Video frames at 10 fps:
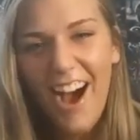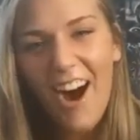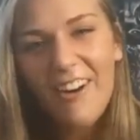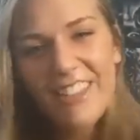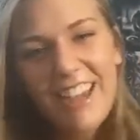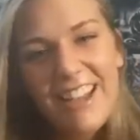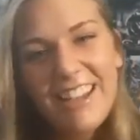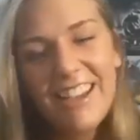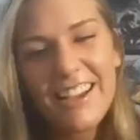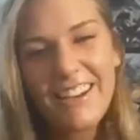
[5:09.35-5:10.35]
Oh, thank
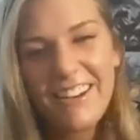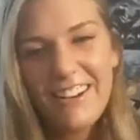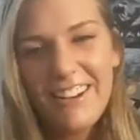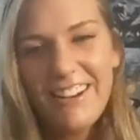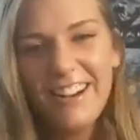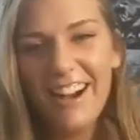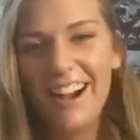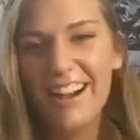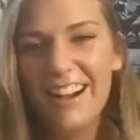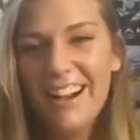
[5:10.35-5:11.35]
you.
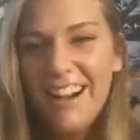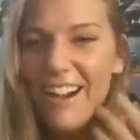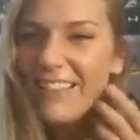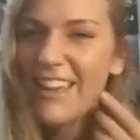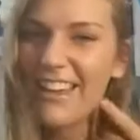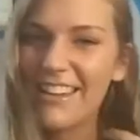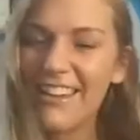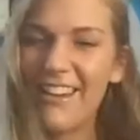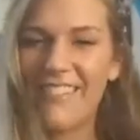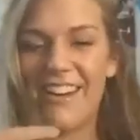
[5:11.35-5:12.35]
Thank you.
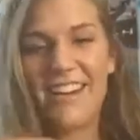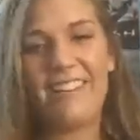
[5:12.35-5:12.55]
I'm not a new...